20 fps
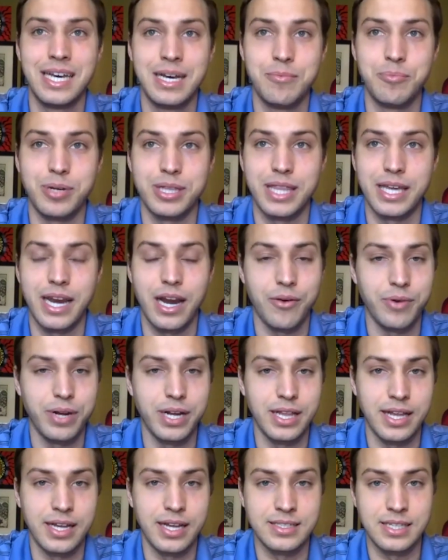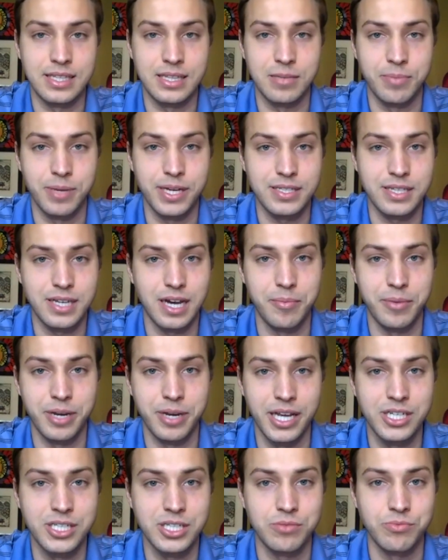But then I realized that the best
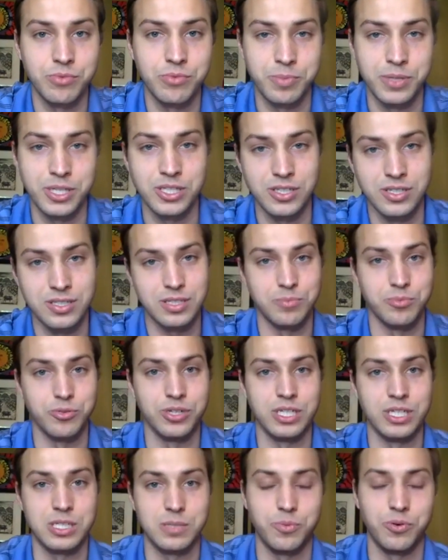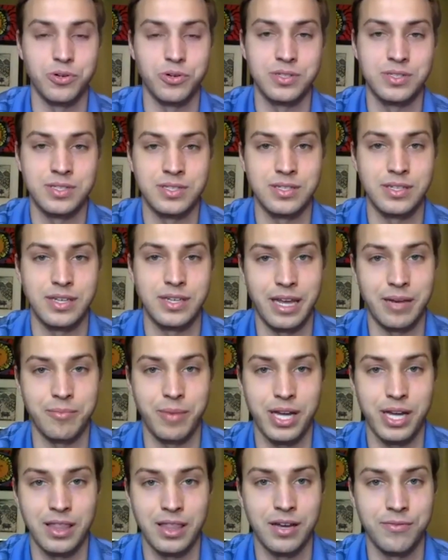combination would be just to bring sports and
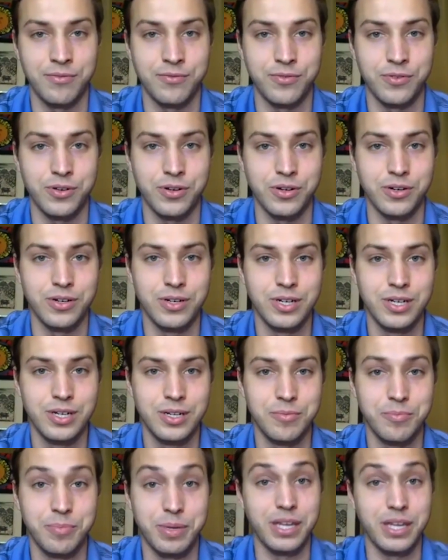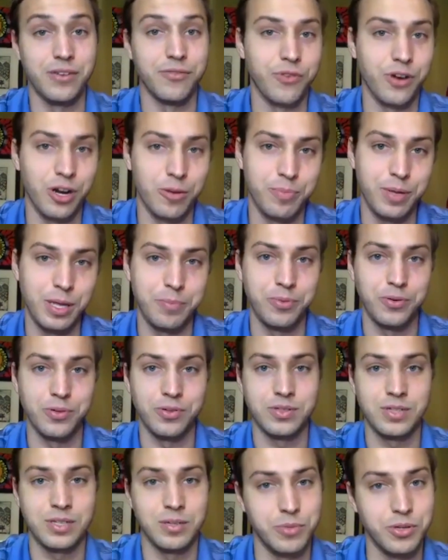my love for being in front of
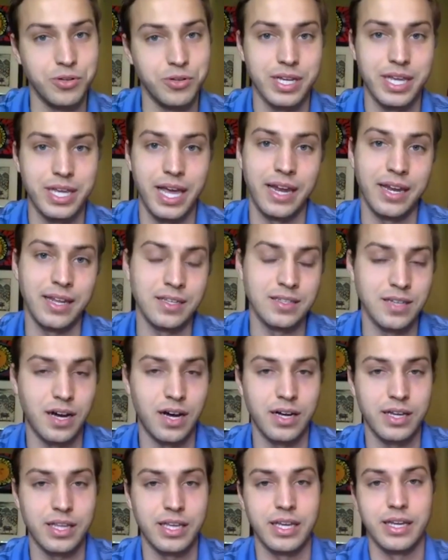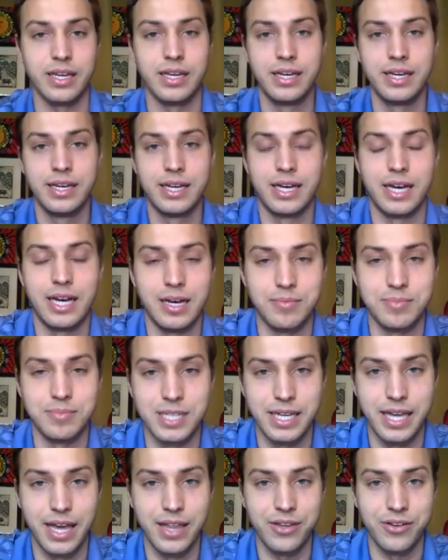people, communicating, talking um,
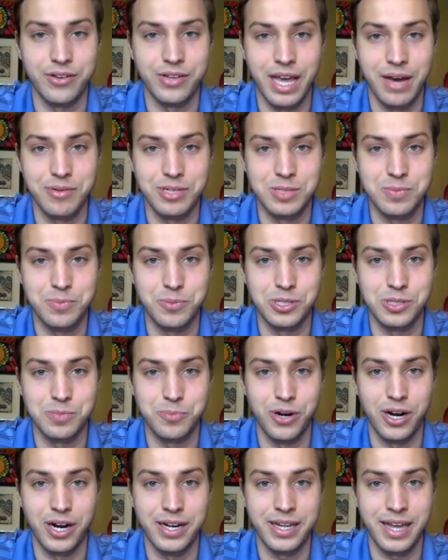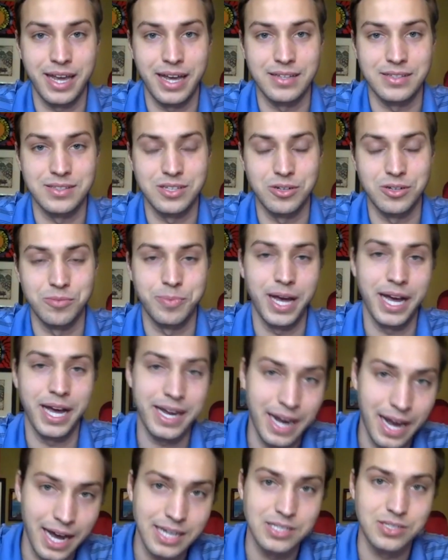together, and that was sports broadcast. So back in
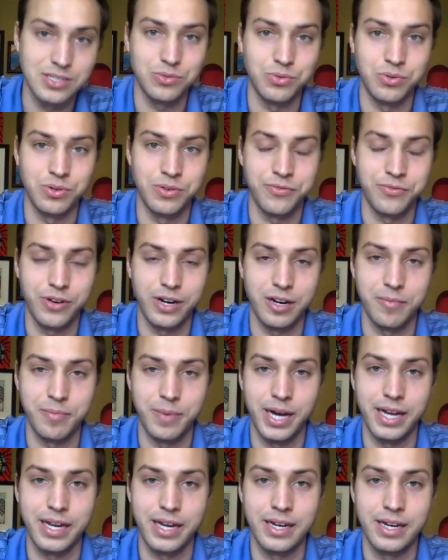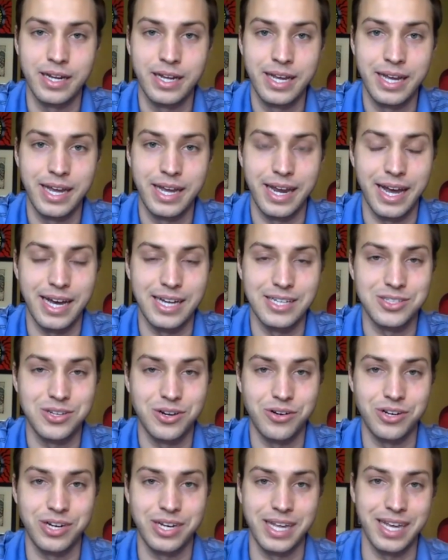high school, a friend of mine and I
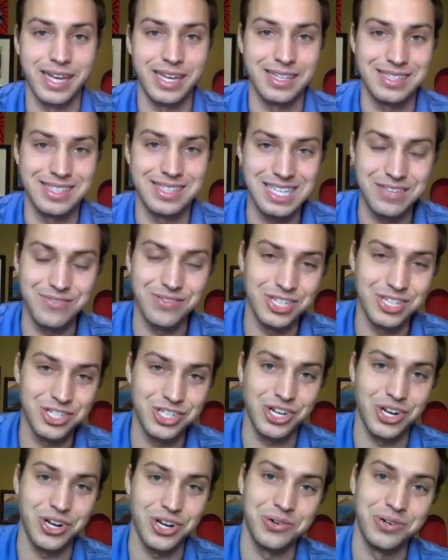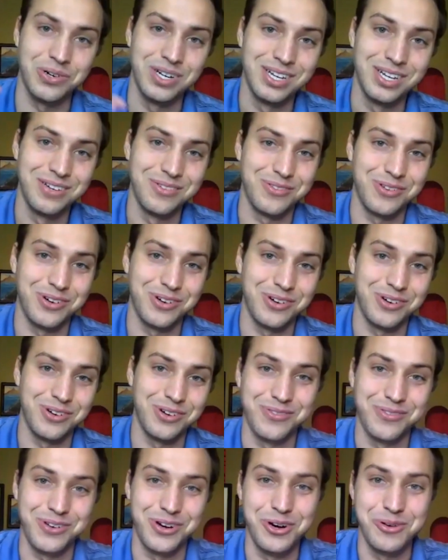started a TV show for
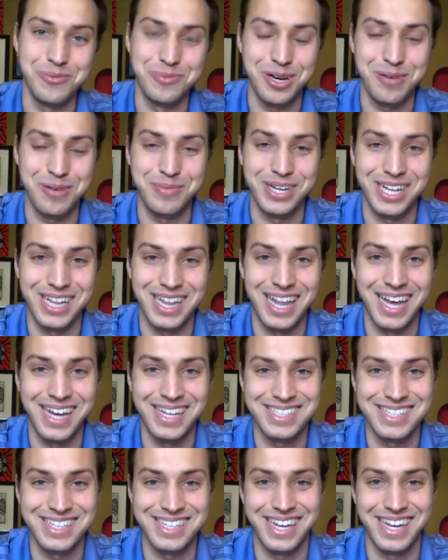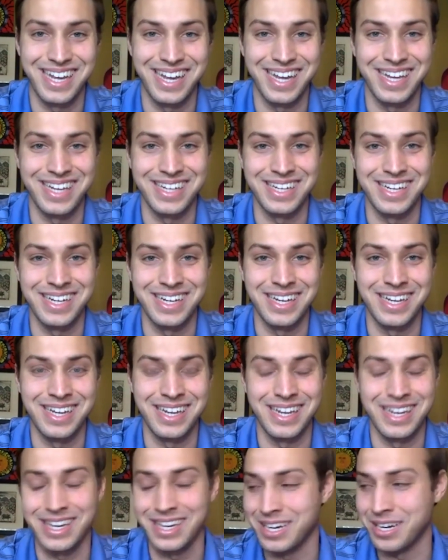for homecoming class, and uh,
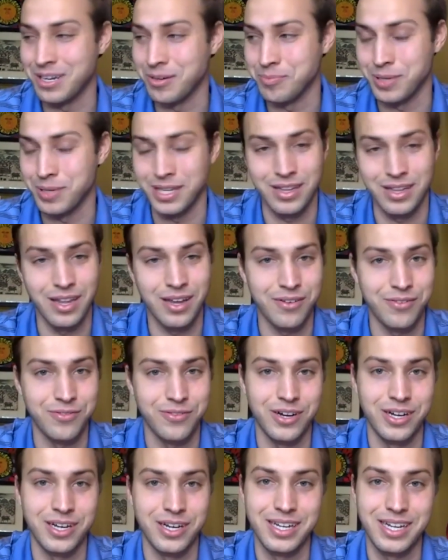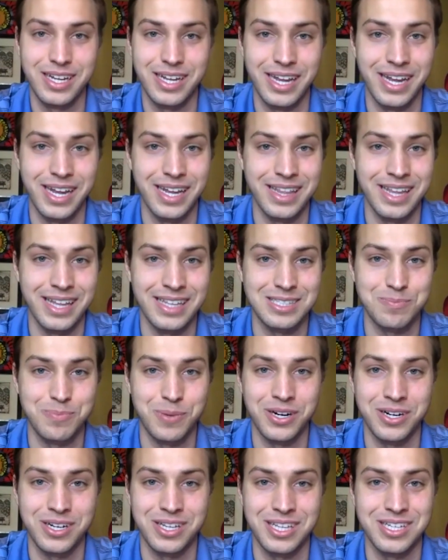it ended up being a lot of fun, and that
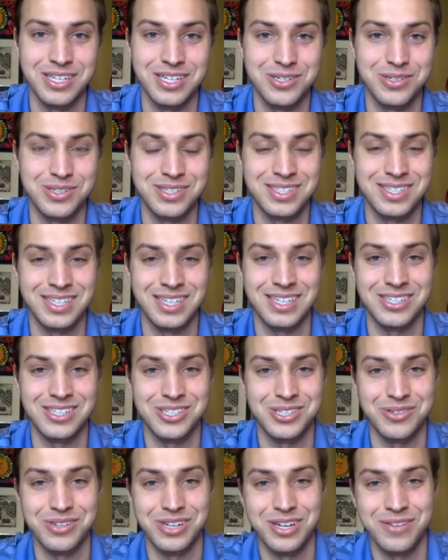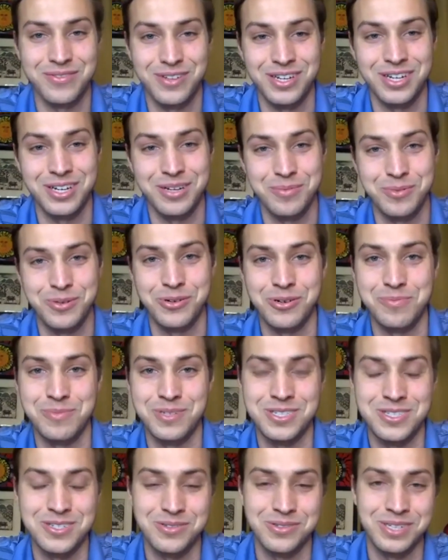sparked the interest. And sure enough, ended up going to
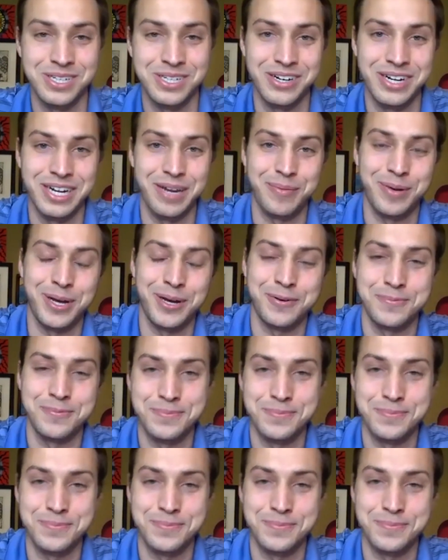Mizzou, and here I am now.